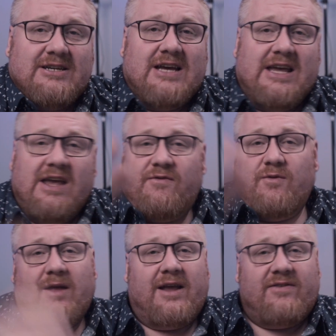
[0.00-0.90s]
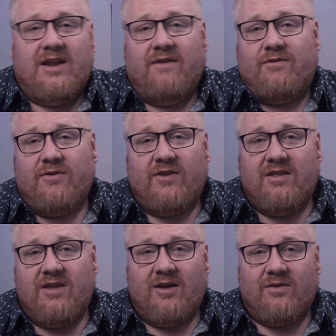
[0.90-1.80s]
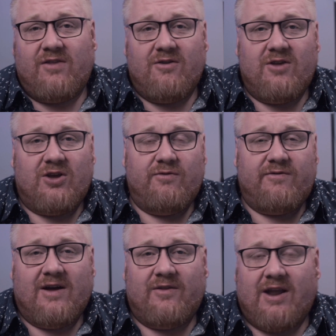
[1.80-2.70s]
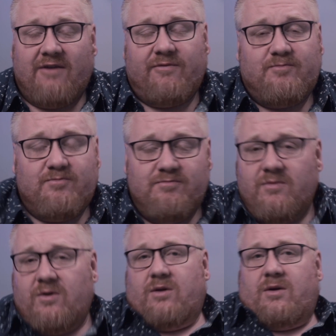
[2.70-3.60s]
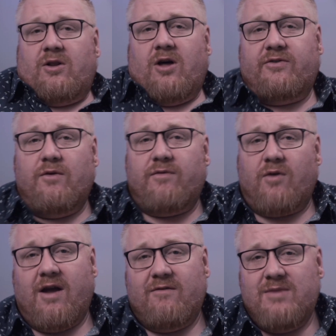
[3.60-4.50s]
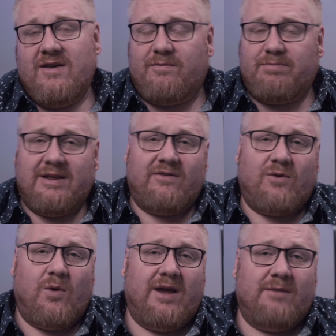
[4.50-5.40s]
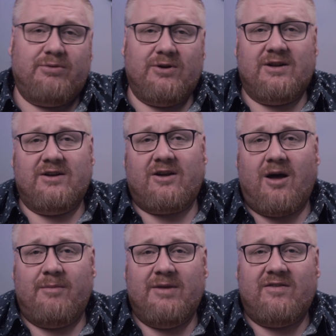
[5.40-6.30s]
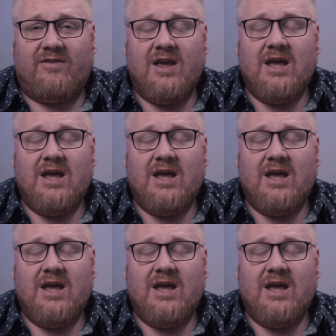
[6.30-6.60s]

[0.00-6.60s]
If, like I said, if there's anything else there that you found that I've glossed over or I've missed, please go ahead and put it in the comments.